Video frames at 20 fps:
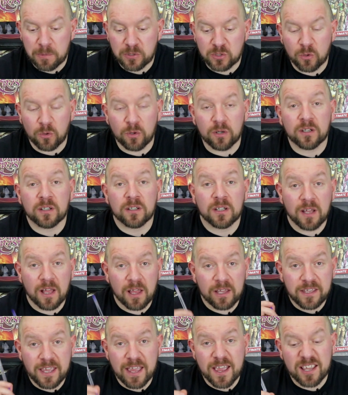So
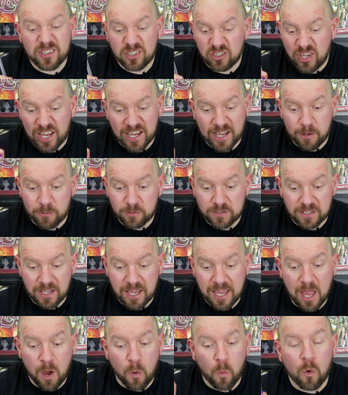yeah, check out
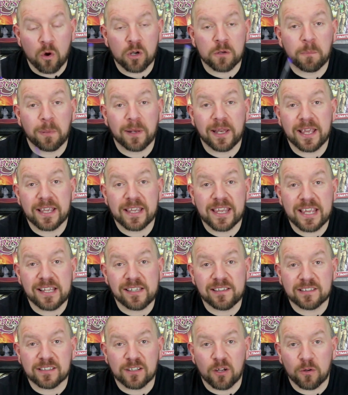One Player
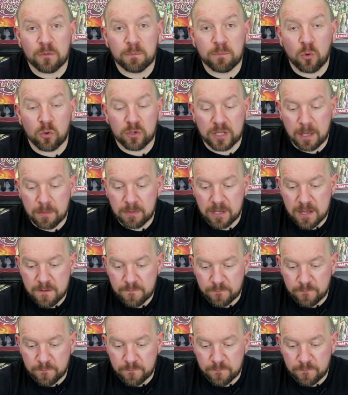Guild on Board Game Geek,